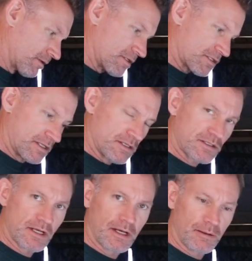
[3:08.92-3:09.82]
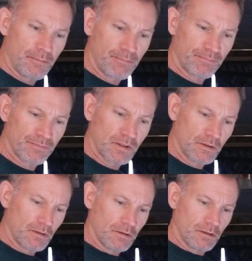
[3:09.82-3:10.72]
This is 8
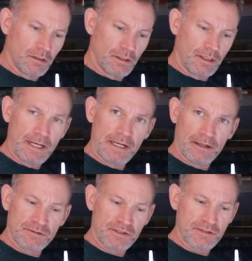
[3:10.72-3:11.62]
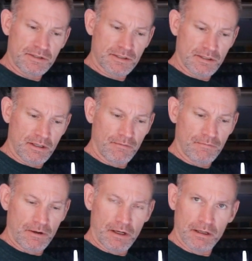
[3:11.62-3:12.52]
ounces
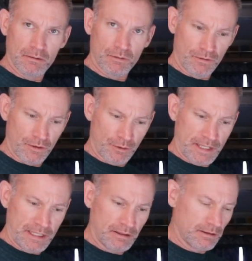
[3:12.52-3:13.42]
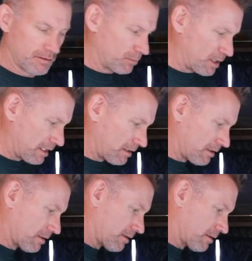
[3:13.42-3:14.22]
of the green bean.